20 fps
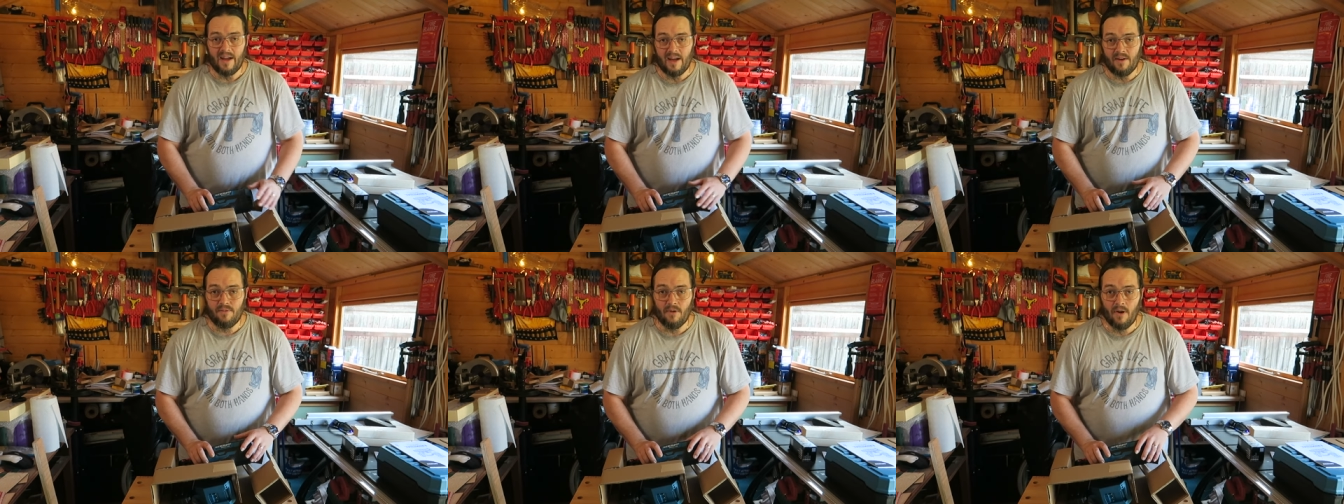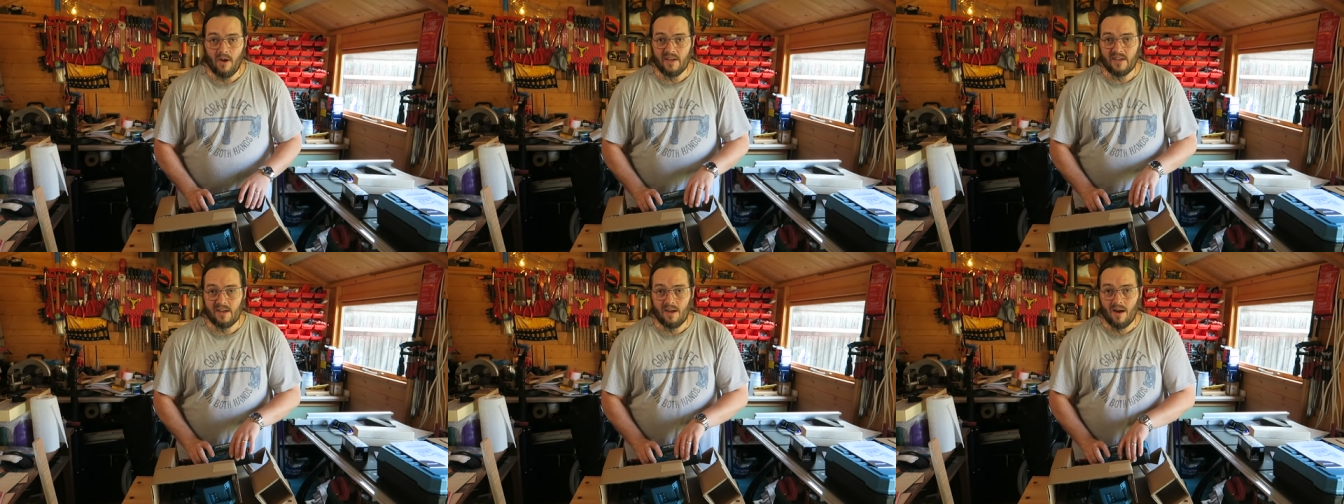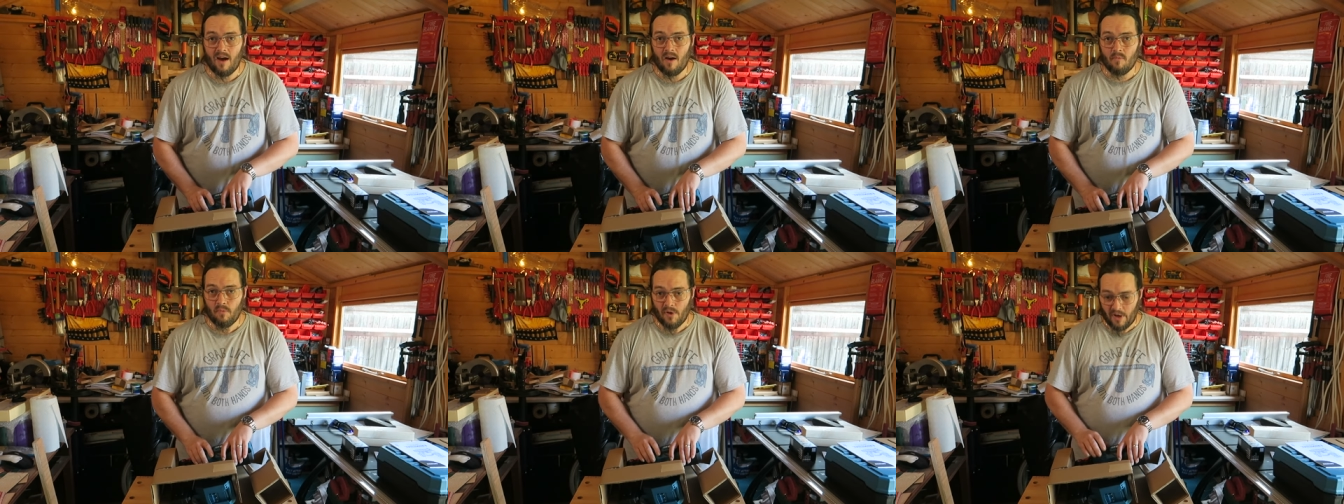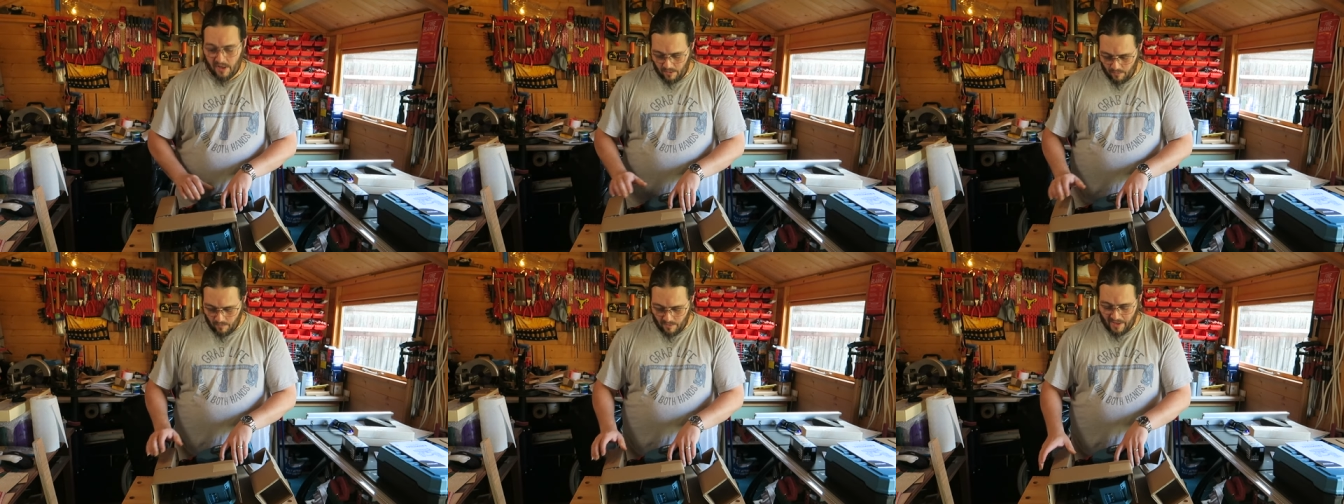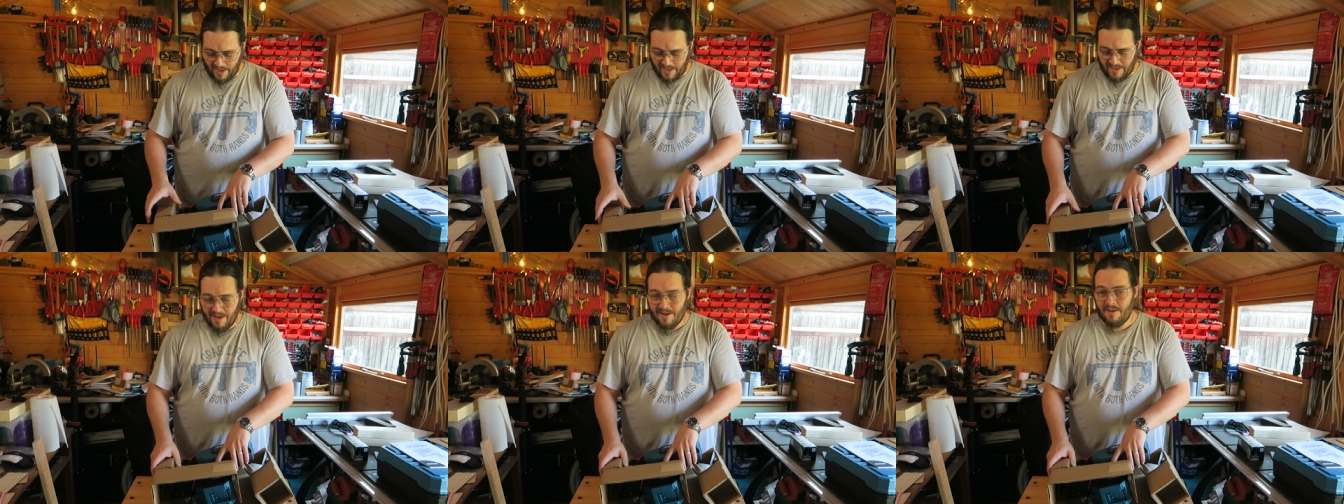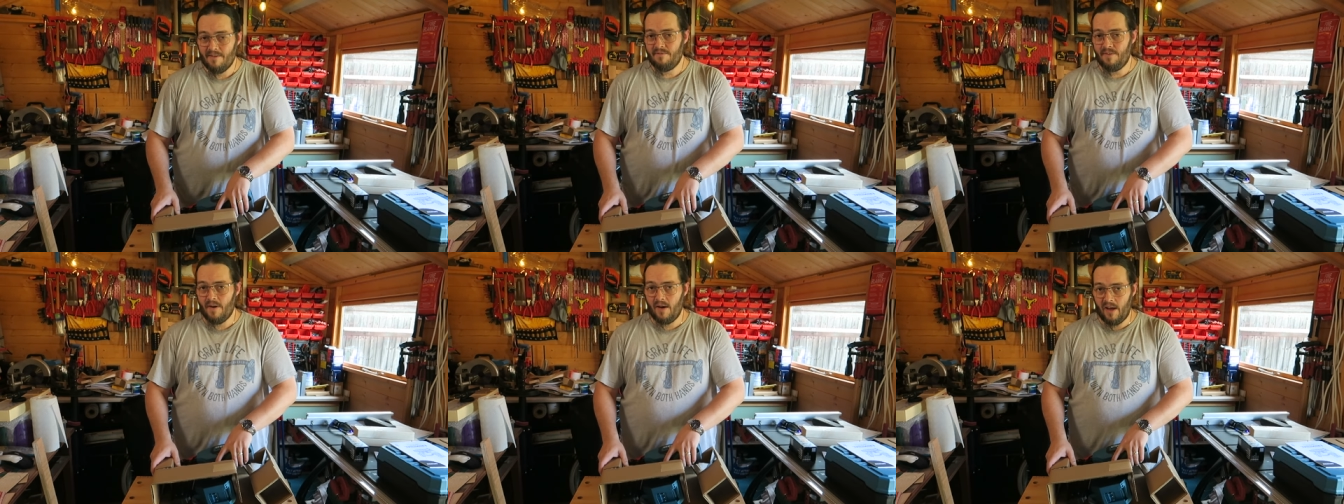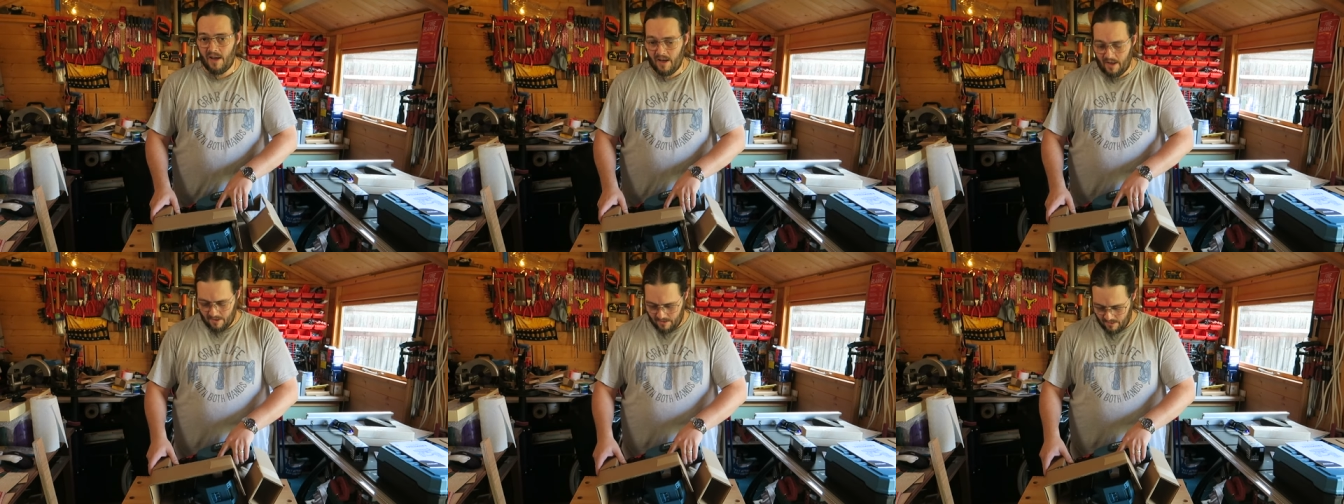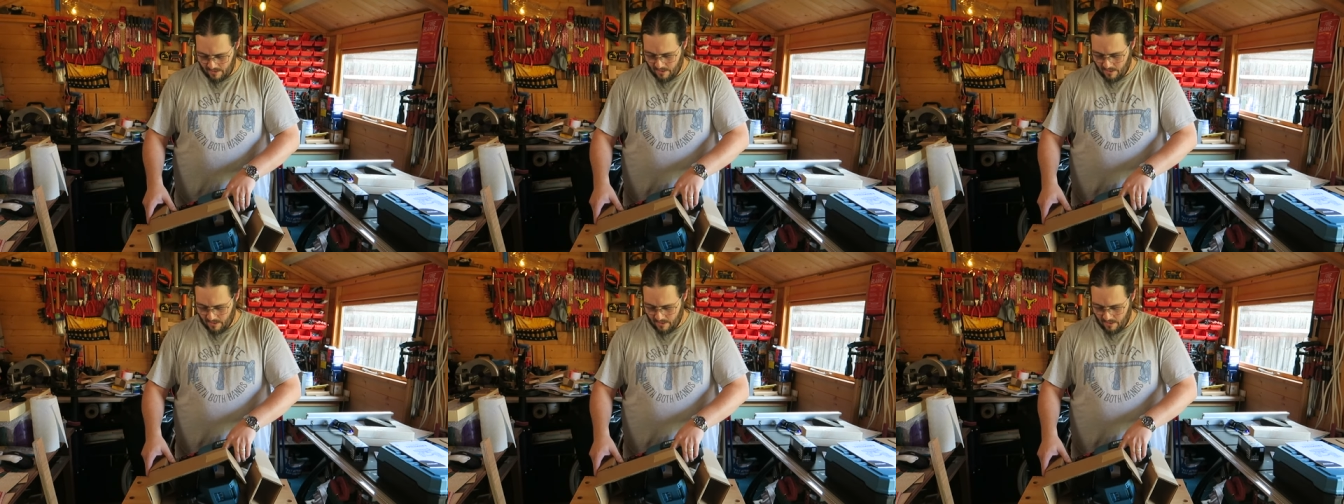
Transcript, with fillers: If I can't, by the way, fire